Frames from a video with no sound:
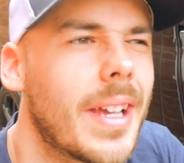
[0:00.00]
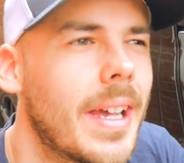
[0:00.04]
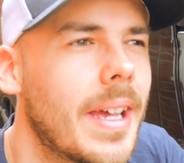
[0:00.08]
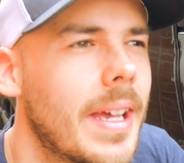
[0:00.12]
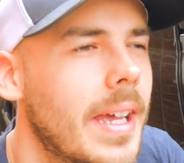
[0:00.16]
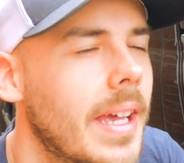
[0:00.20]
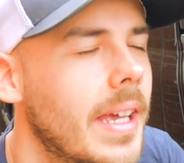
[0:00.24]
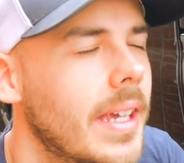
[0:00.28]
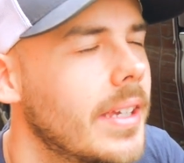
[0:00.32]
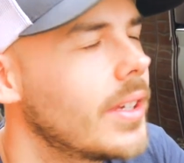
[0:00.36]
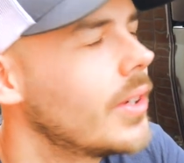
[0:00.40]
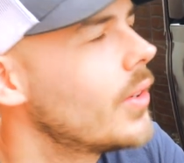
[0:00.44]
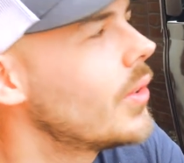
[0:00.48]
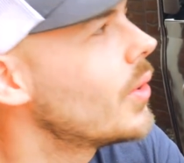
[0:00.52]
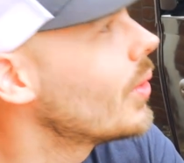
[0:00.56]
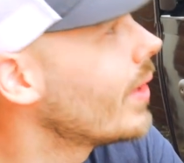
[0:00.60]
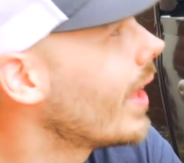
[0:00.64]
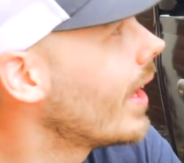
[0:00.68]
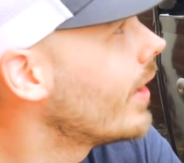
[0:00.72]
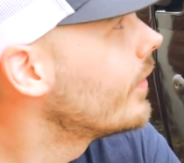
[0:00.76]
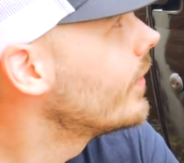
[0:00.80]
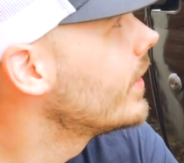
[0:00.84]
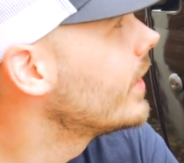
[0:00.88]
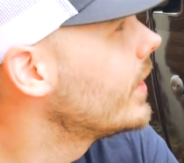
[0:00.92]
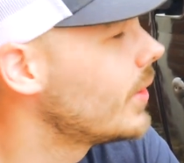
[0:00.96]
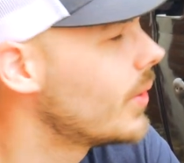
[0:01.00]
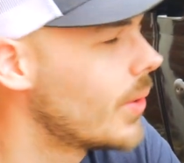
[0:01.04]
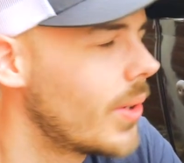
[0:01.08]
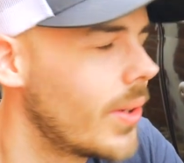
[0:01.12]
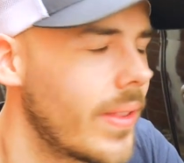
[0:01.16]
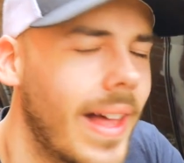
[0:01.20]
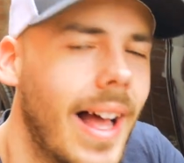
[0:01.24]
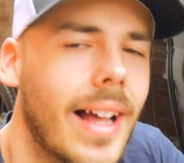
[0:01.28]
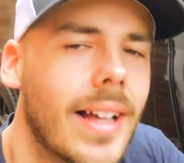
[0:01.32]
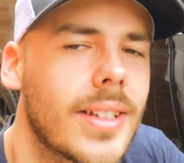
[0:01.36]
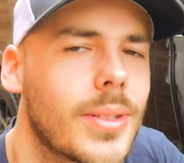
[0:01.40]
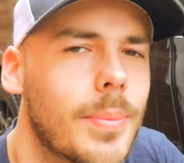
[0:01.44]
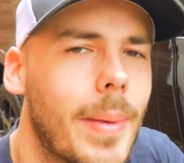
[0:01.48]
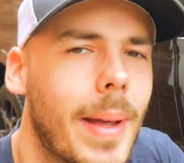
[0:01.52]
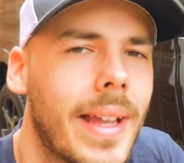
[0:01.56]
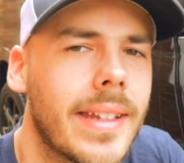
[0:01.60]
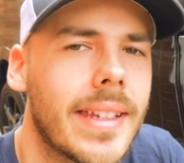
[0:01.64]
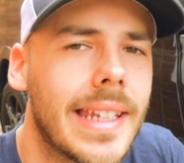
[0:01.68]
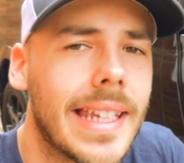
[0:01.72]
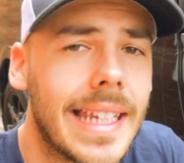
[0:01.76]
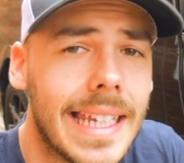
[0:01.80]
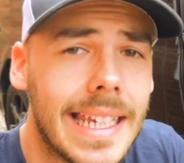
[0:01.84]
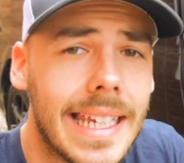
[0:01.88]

Uh, you know that video that I spent